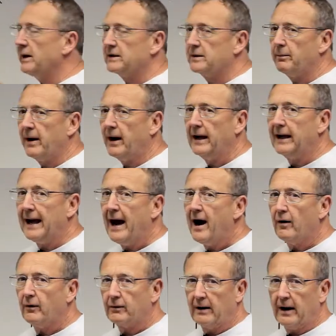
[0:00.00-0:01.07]
is the bike
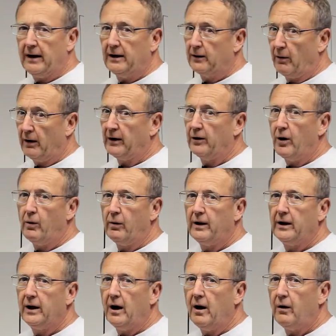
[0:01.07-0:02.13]
out, right? You want to know where you
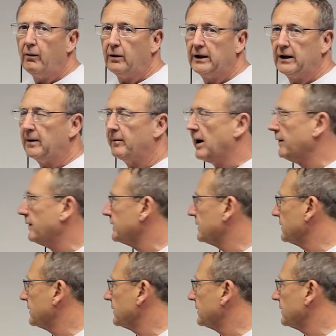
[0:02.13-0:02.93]
go when you come out of the